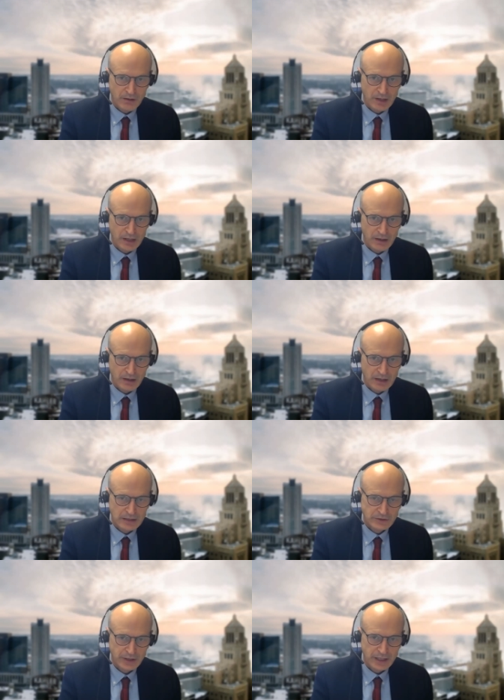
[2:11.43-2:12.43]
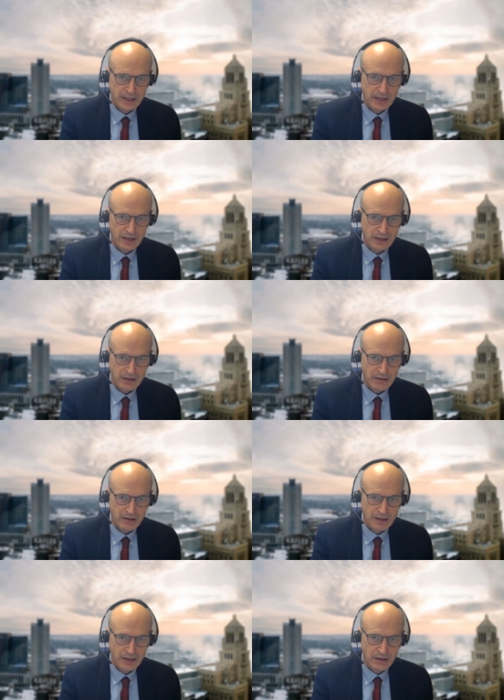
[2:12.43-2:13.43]
uh, as any
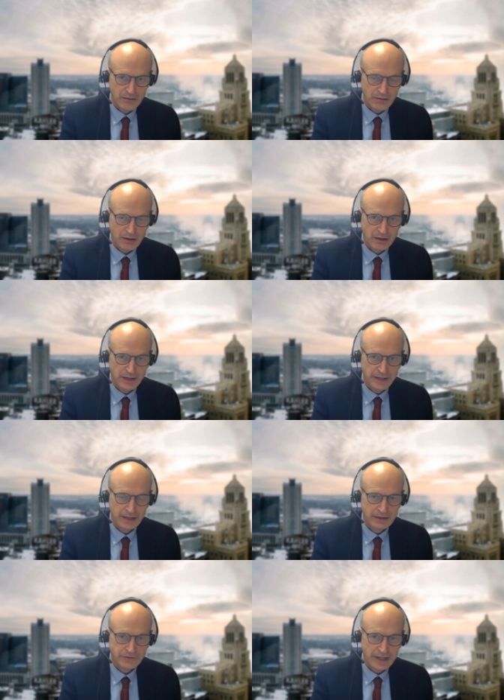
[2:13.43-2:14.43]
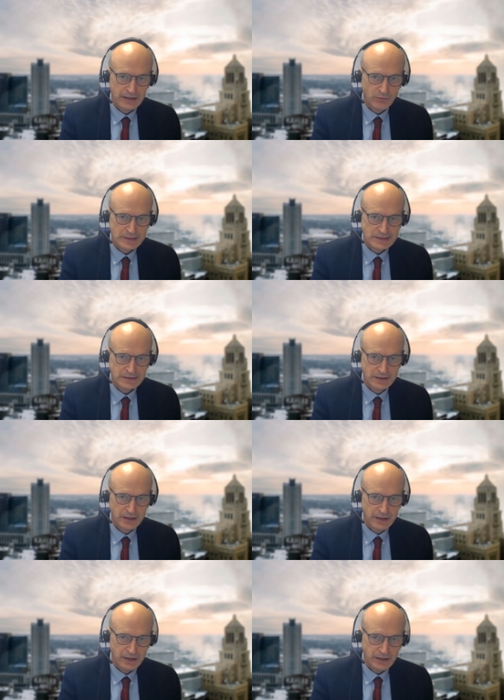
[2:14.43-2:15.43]
uh, clinical trial, was
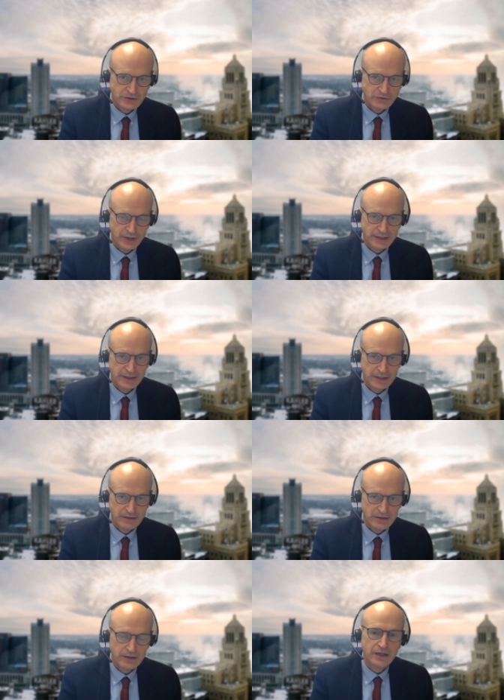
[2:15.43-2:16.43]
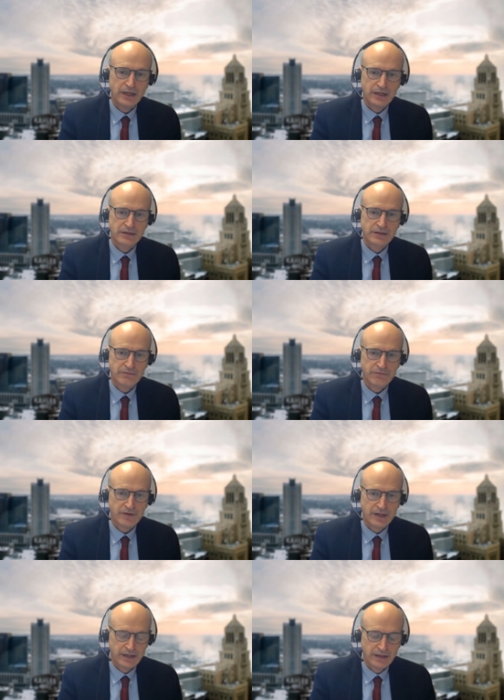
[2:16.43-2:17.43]
uh, strictly uh,
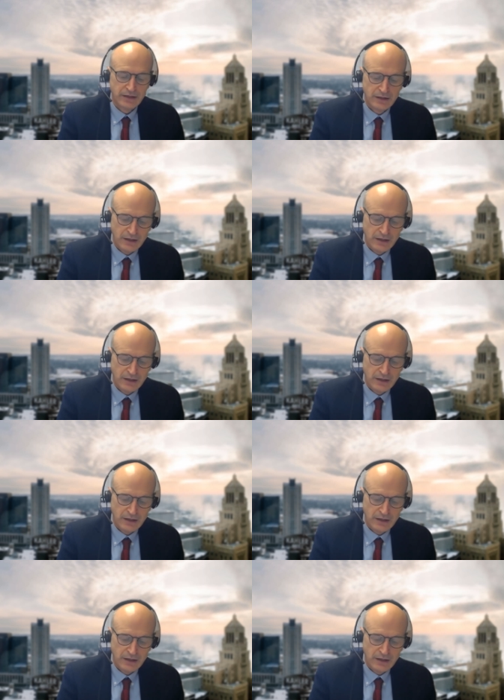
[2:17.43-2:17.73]
defined.